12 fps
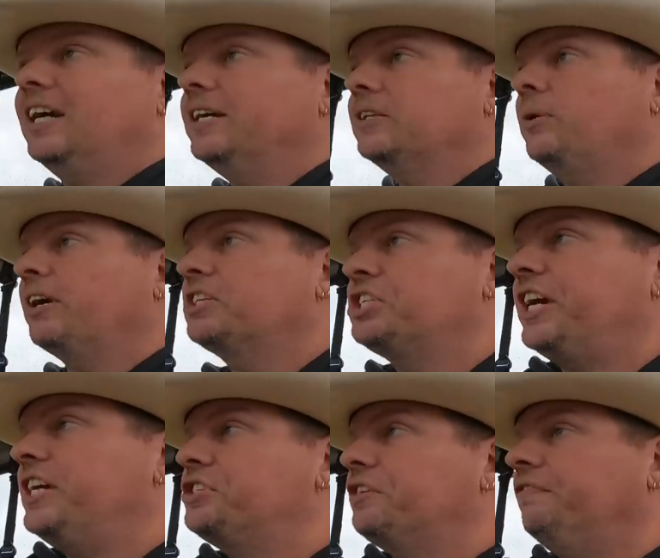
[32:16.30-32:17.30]
right, quick
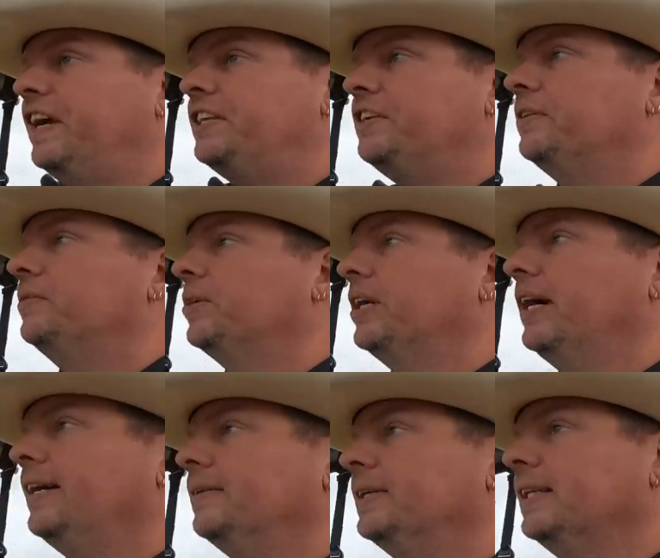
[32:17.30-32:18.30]
change of venue. We're
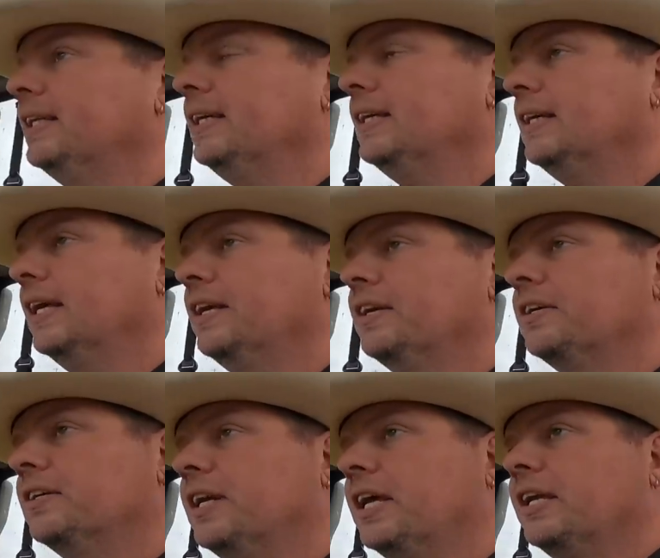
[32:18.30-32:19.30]
now in the
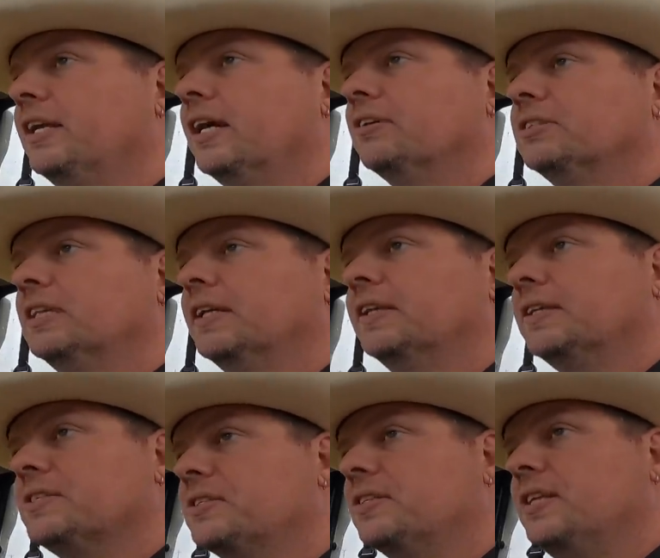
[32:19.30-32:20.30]
gator and heading out to get
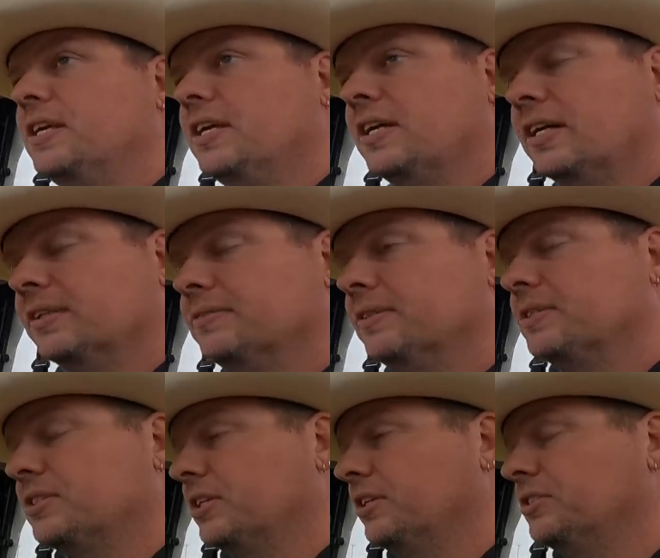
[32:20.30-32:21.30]
the the, uh, the
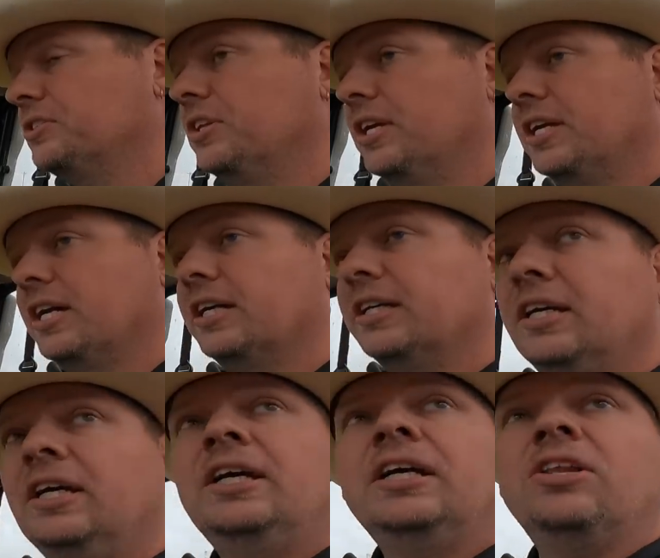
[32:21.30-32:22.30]
steers, the uh,
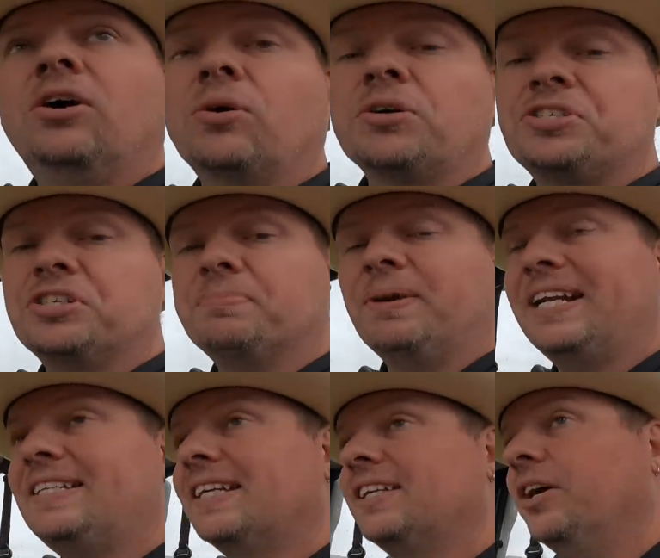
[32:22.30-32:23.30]
the horses. But I
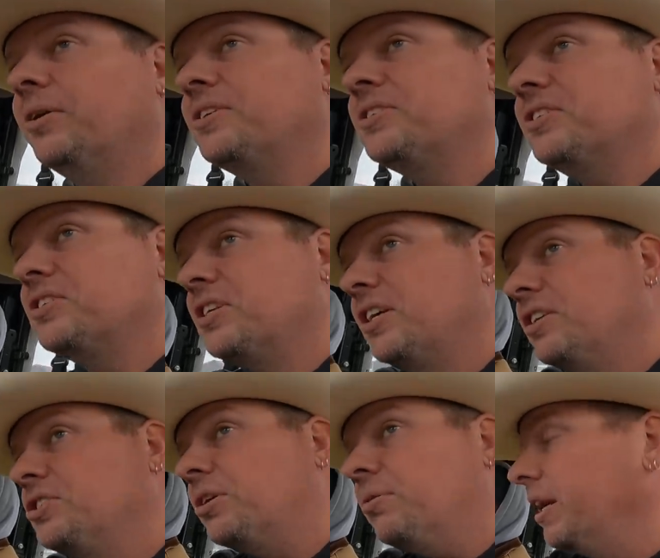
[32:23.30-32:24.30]
did notice the steers are